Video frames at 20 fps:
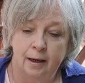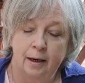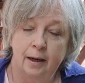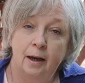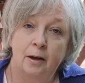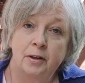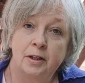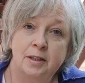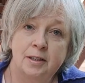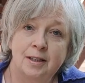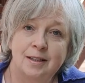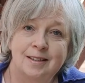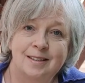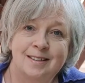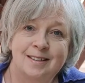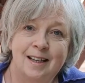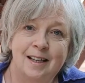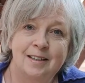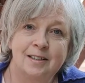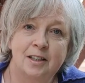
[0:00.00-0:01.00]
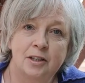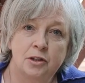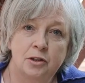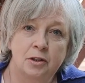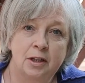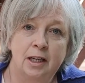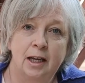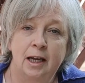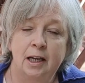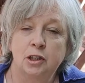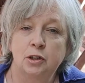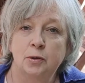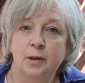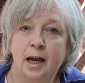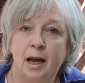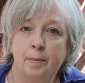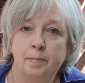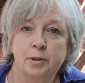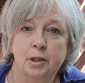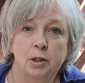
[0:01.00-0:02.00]
Now this sends the tree into an
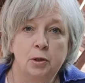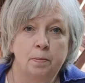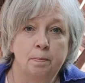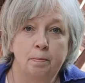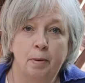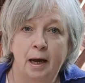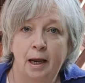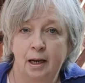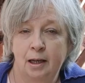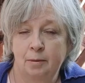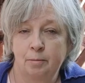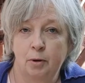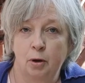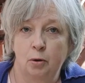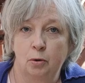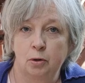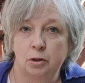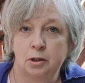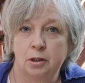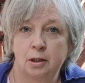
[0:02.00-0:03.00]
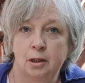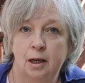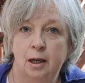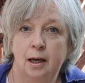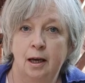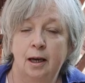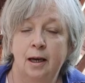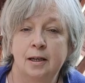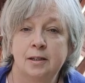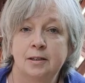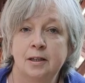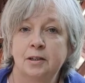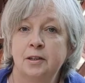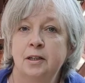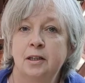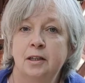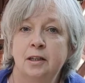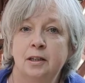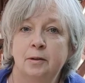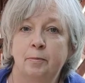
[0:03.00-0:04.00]
absolute panic mode.
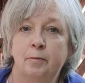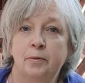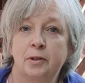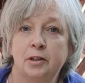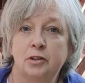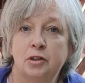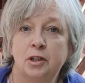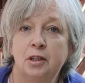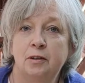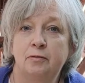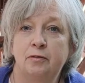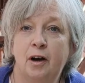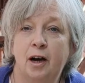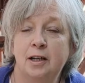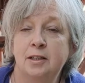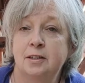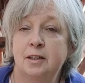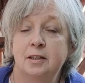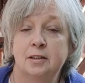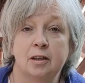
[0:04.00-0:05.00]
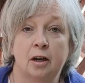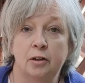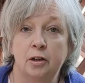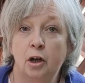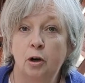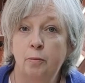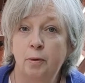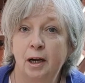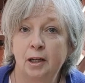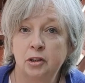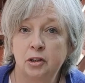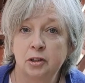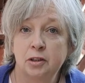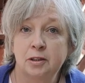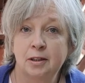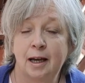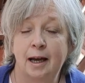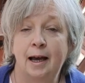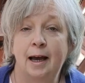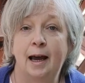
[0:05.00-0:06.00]
Suddenly the tree finds that it's got no
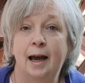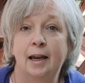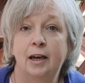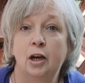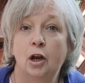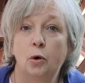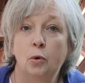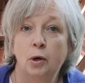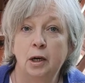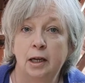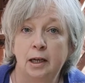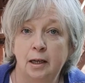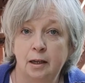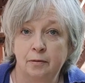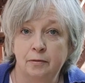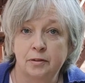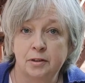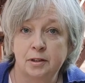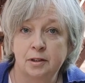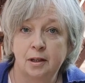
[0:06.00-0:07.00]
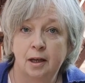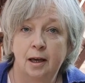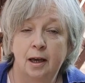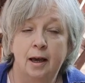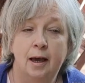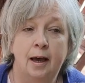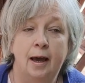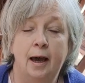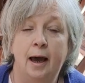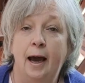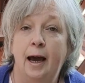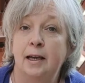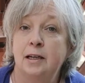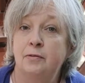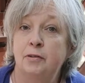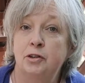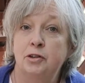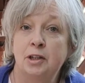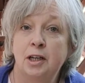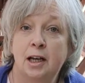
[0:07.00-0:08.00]
branches and no leaves. And if
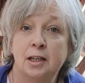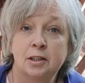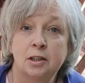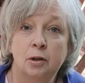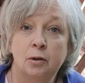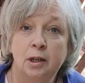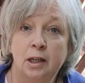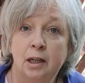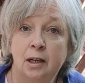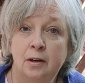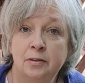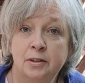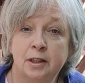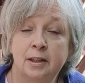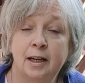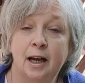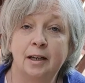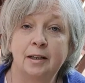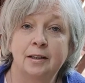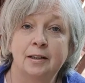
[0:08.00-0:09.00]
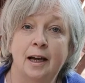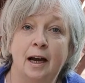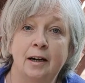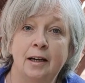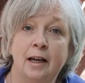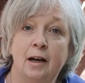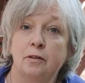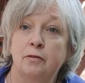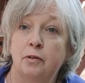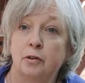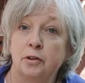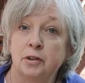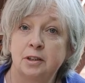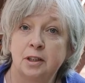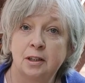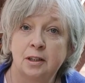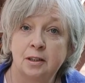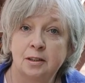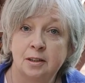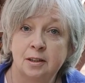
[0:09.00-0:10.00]
a tree has no leaves, it can't carry out
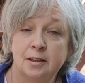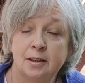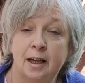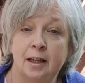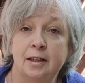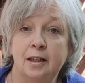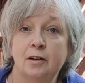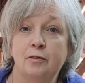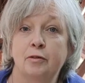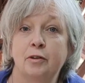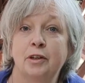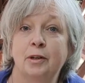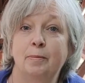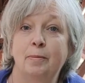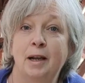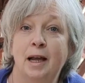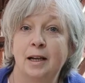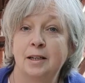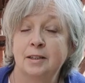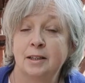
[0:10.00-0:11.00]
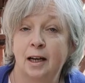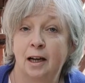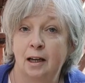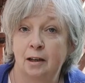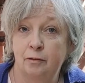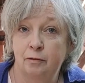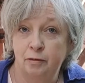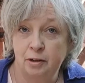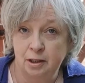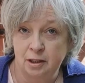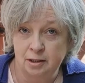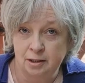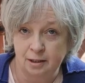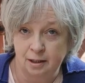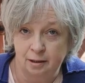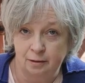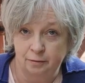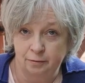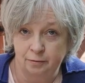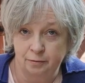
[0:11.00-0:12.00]
photosynthesis and therefore the plant can't feed
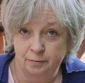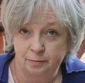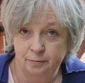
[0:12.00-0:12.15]
itself.